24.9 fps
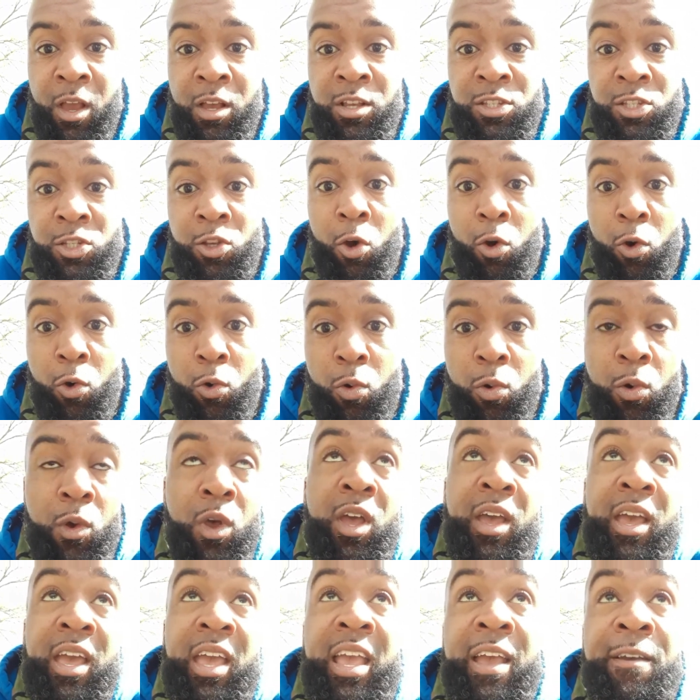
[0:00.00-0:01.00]
So
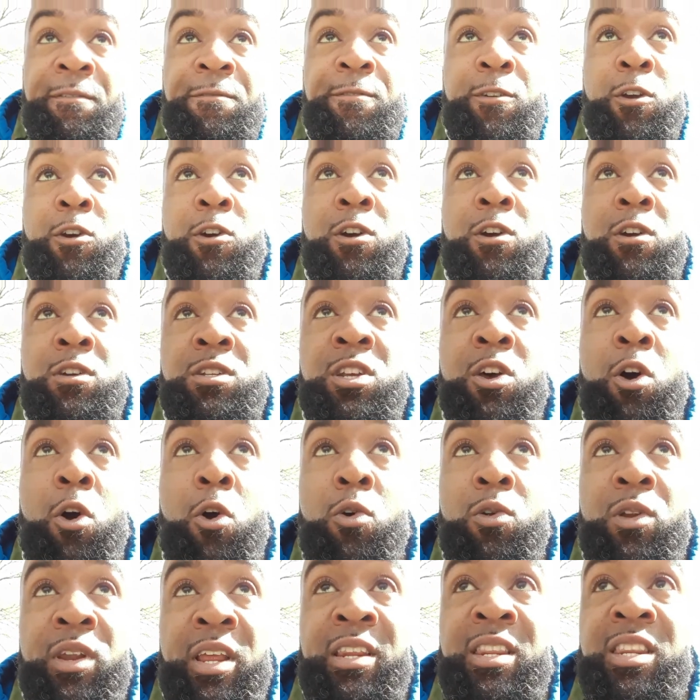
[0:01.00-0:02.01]
if your
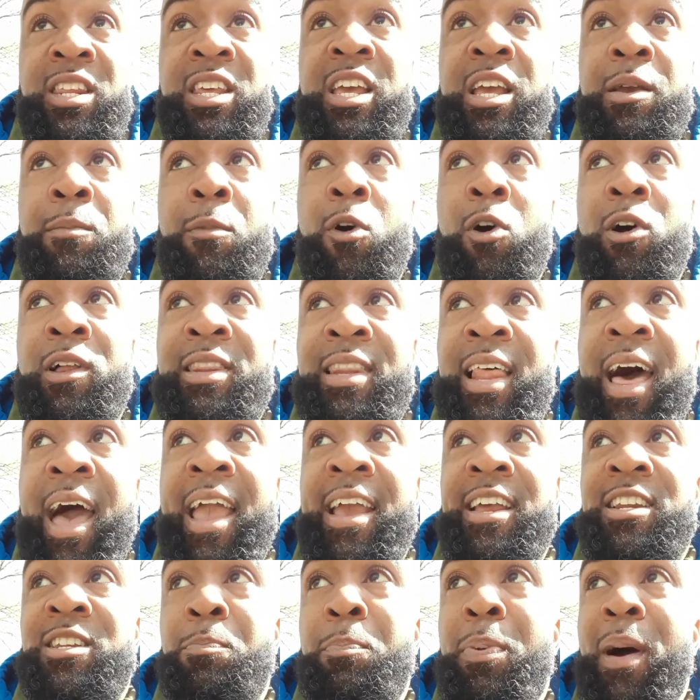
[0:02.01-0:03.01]
tone and theme are
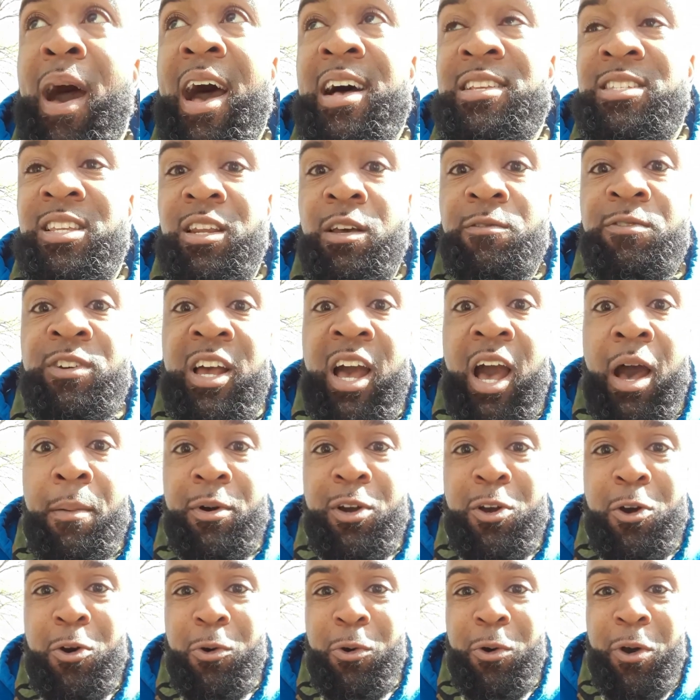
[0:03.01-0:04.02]
light, positive,
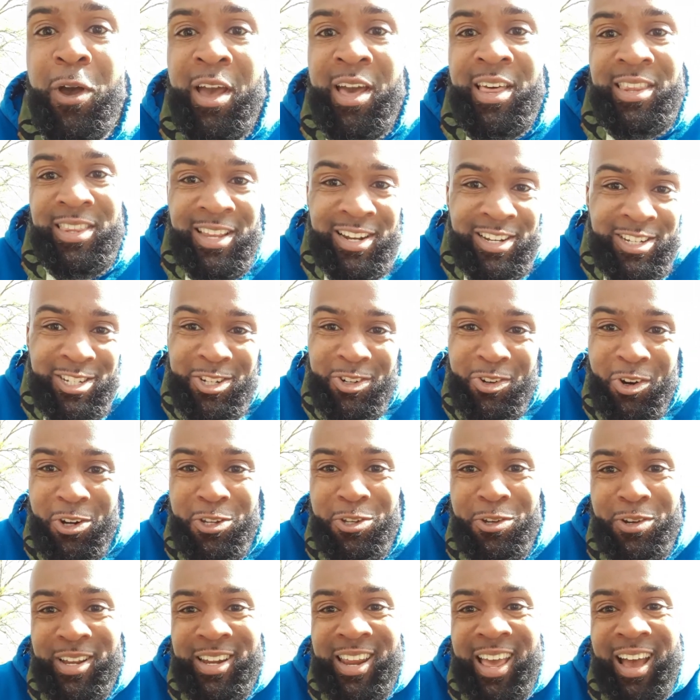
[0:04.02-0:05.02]
comical, then sure,
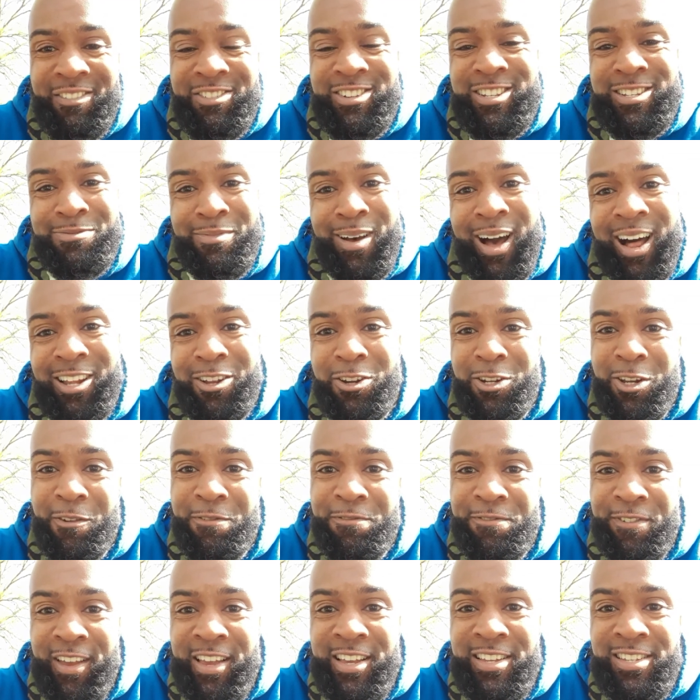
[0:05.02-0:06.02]
you can have a smile on your
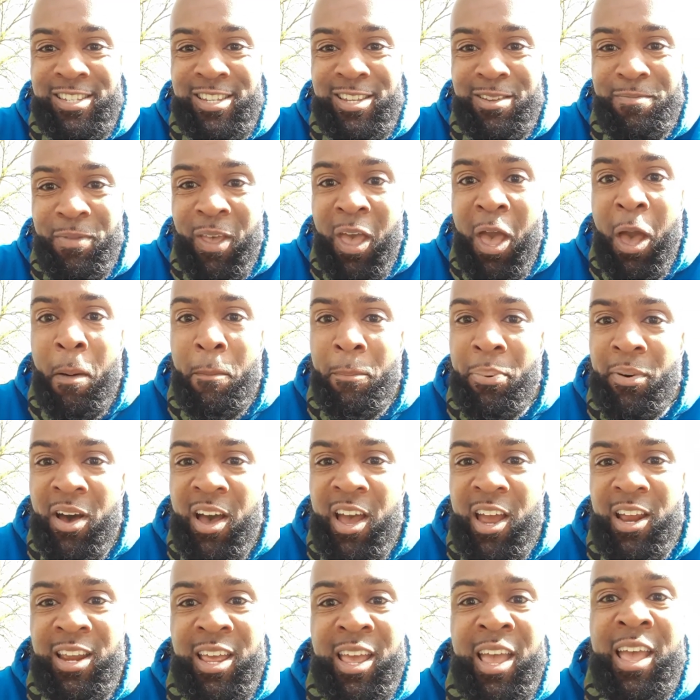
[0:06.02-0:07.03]
face.
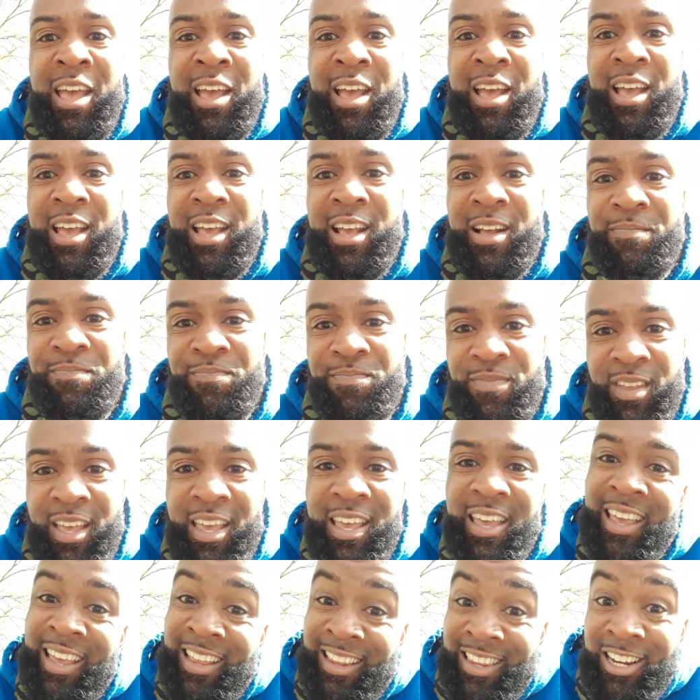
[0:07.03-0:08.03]
But
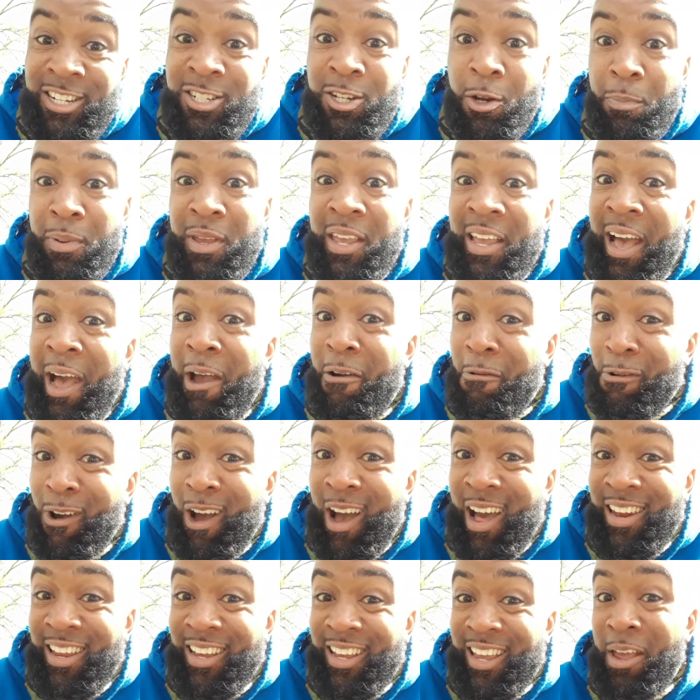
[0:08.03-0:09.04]
unless you're being
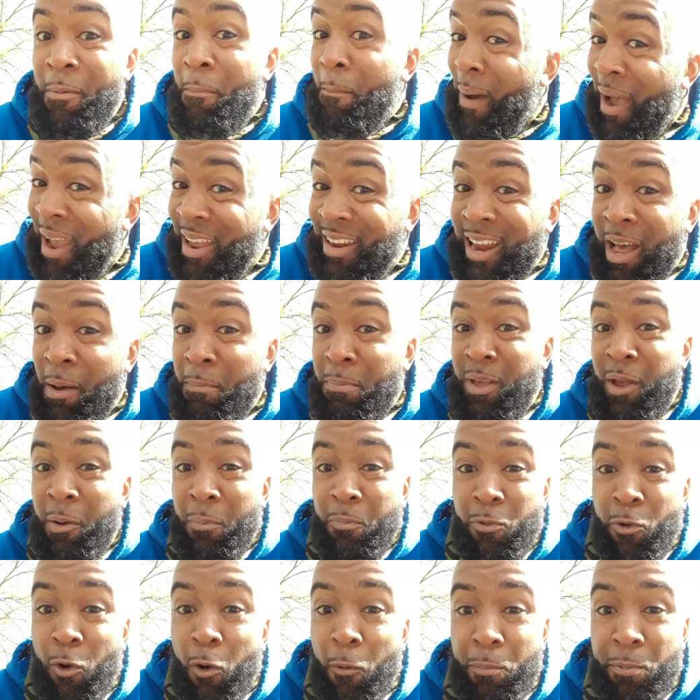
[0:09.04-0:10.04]
ironic, it might not be
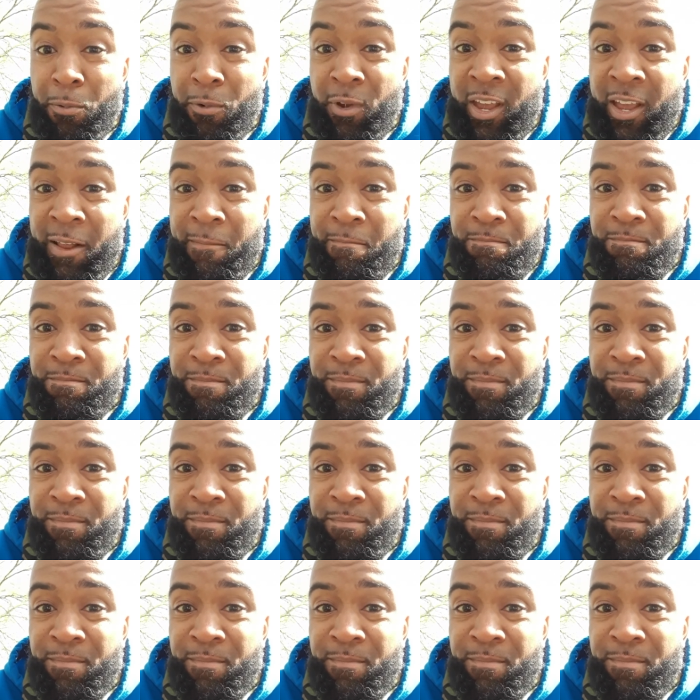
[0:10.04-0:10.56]
appropriate